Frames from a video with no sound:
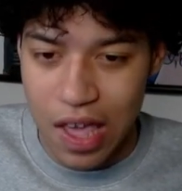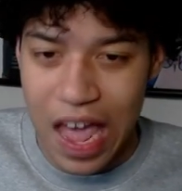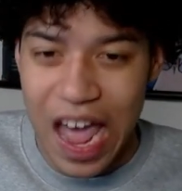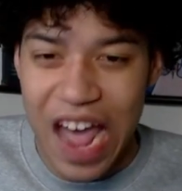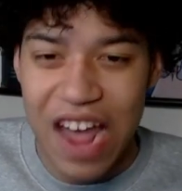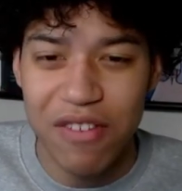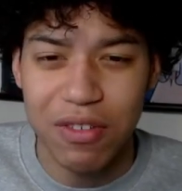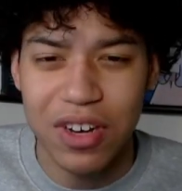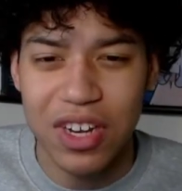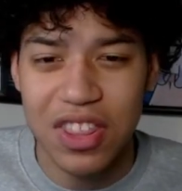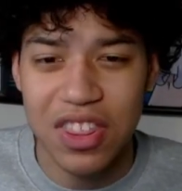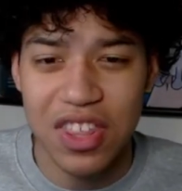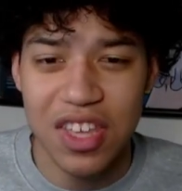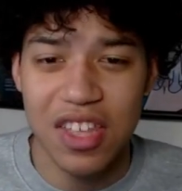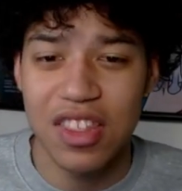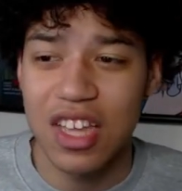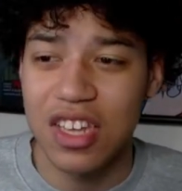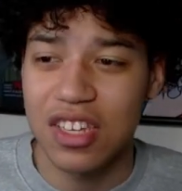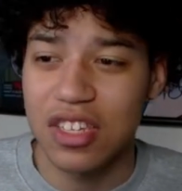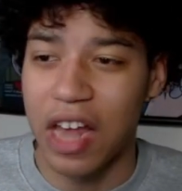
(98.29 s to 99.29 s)

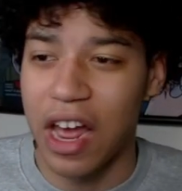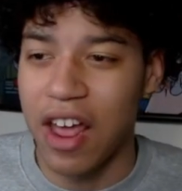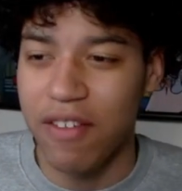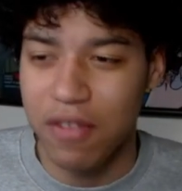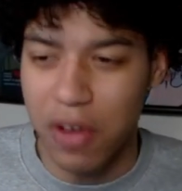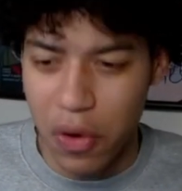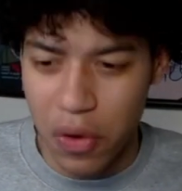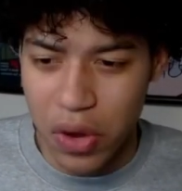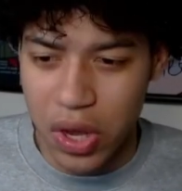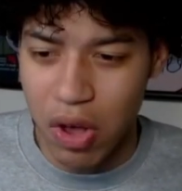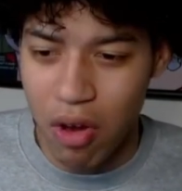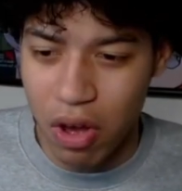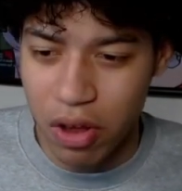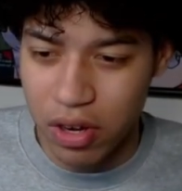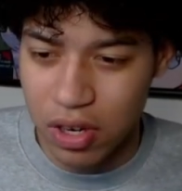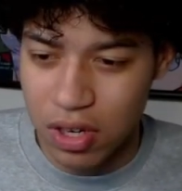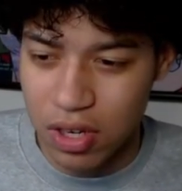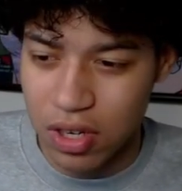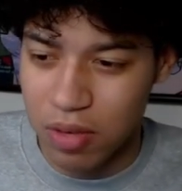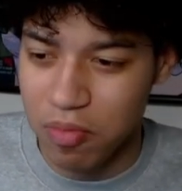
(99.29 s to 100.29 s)
everything that I have going
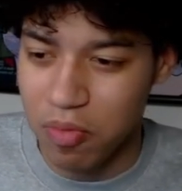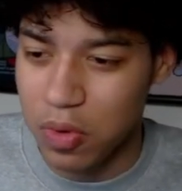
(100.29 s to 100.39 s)
on,